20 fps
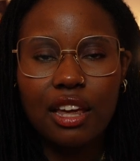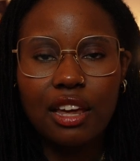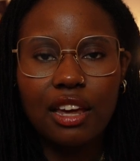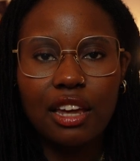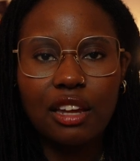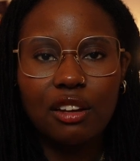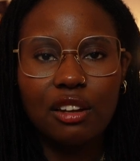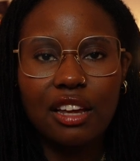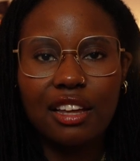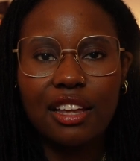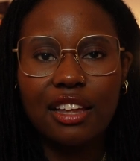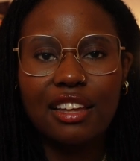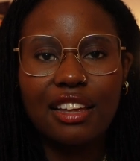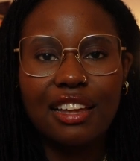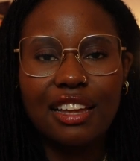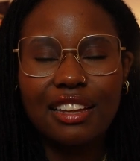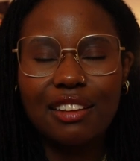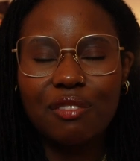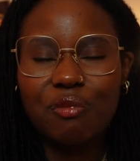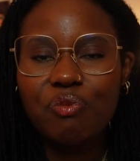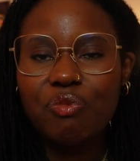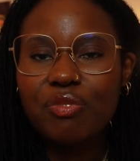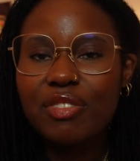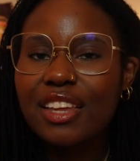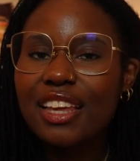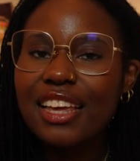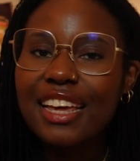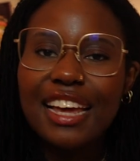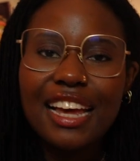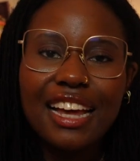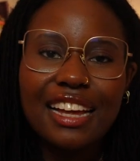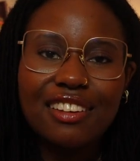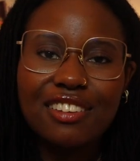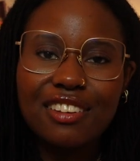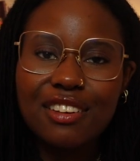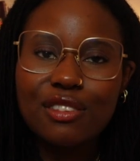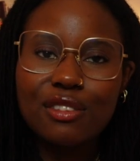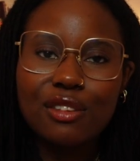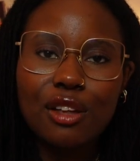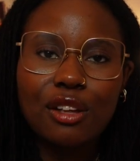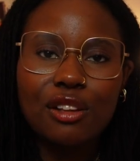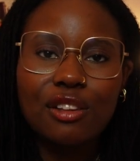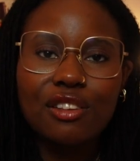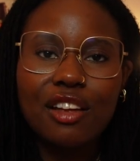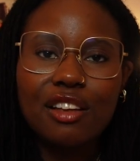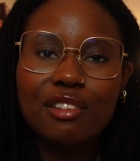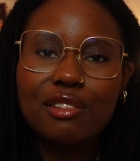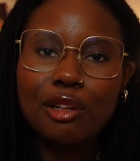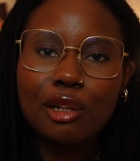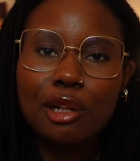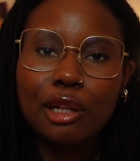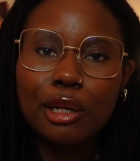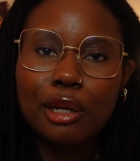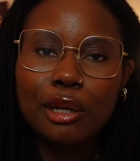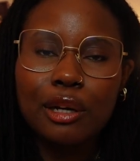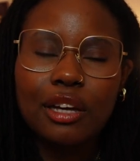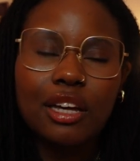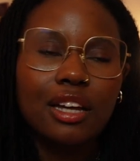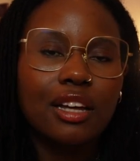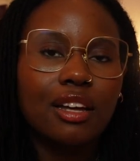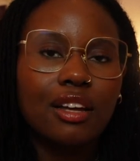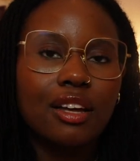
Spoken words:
it just doesn't look